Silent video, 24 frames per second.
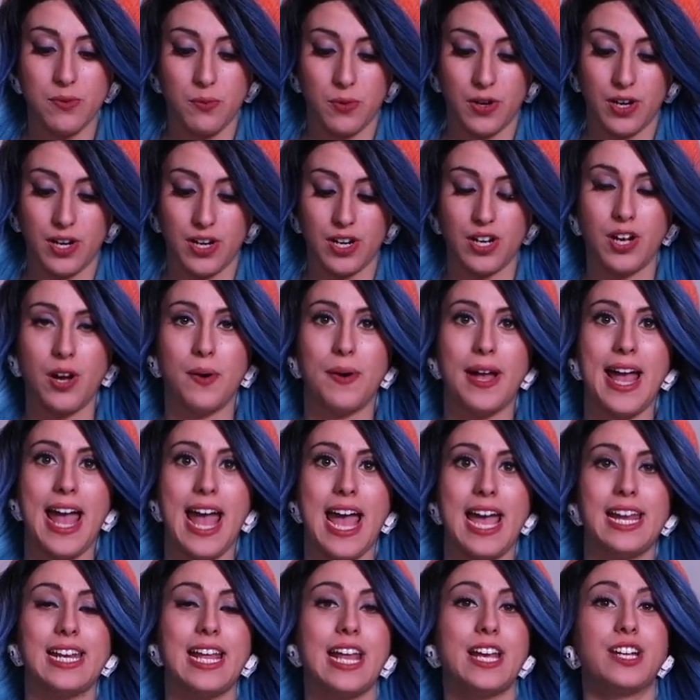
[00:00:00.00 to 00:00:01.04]
we're gonna go
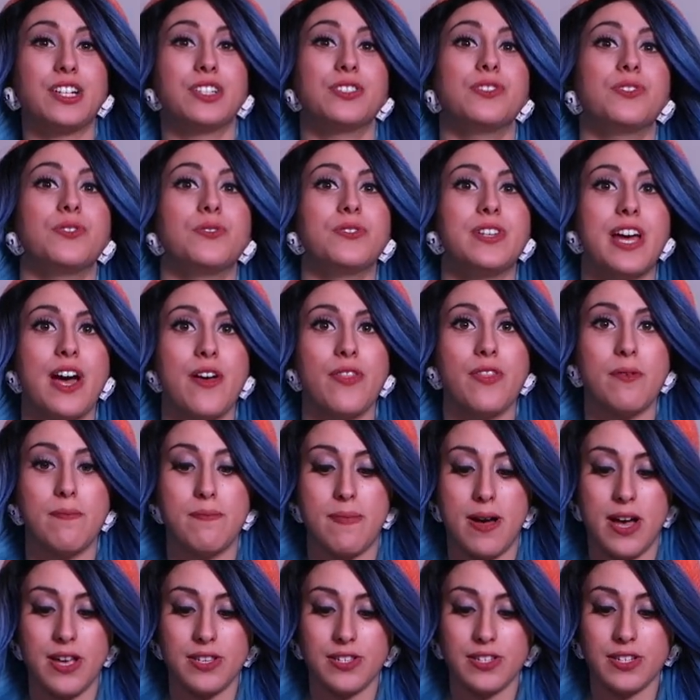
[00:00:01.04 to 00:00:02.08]
ahead and glue down the
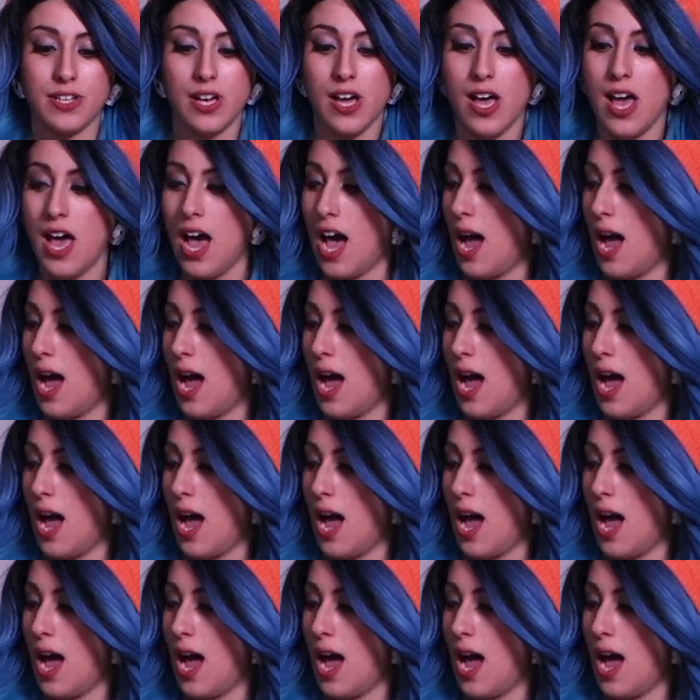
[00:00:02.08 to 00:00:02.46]
busk.